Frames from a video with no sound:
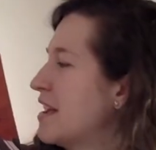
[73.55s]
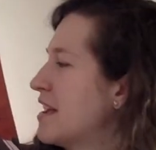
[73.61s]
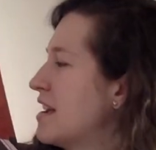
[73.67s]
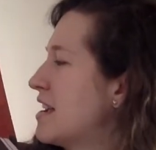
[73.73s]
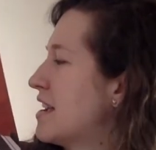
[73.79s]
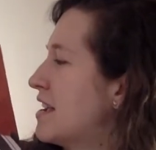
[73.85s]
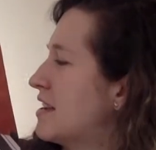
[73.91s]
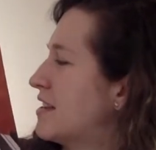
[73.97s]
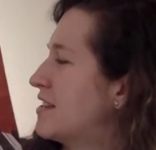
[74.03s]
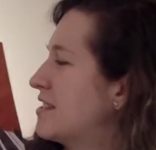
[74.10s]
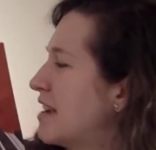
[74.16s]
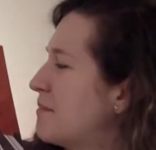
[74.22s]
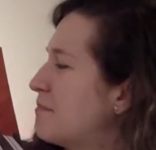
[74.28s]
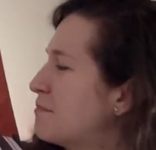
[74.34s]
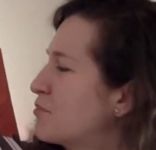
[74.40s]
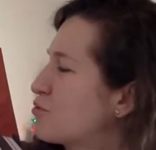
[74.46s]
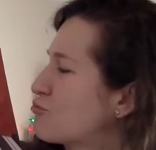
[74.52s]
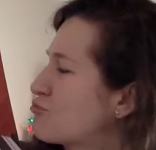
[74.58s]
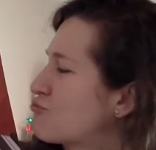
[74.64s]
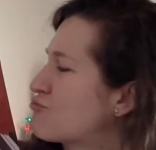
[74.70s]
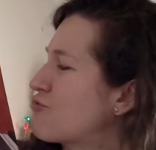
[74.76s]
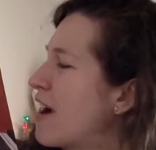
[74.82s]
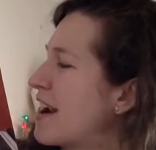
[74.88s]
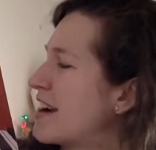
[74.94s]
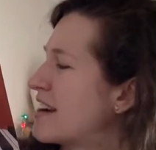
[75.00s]
He jumped
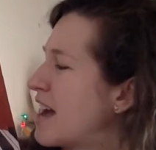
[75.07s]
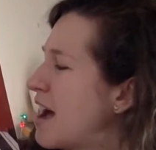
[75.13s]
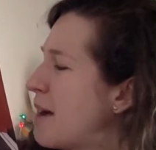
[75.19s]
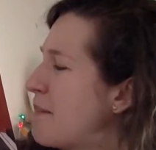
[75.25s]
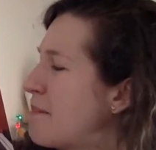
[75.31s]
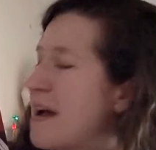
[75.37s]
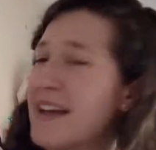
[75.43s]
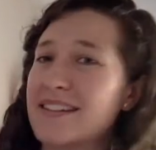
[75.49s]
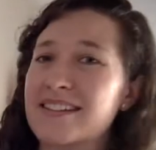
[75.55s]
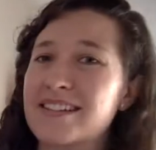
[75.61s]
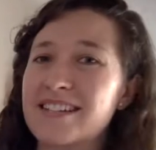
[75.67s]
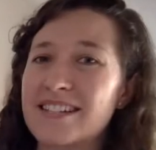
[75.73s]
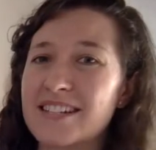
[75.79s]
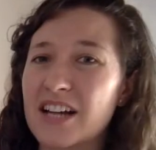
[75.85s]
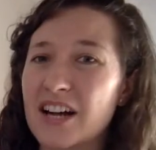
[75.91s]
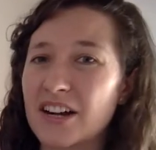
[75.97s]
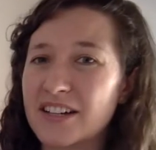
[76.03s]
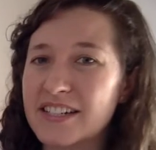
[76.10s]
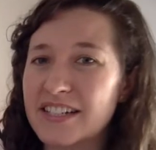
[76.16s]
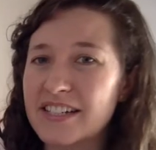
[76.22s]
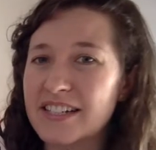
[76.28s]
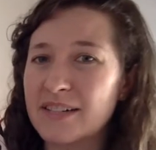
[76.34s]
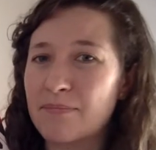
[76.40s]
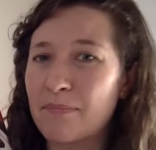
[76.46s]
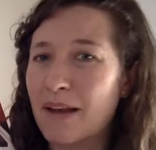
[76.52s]
right up and started
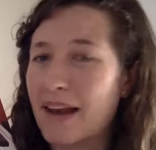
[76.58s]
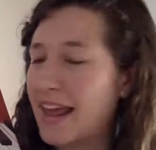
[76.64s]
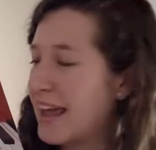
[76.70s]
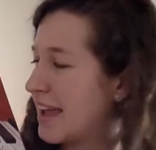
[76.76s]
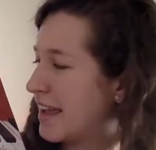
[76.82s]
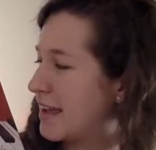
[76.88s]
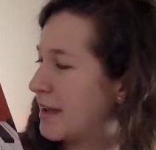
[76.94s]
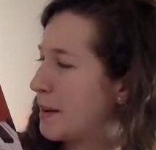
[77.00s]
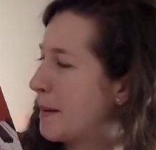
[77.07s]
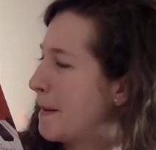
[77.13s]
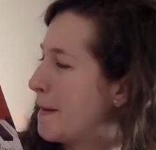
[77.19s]
to play.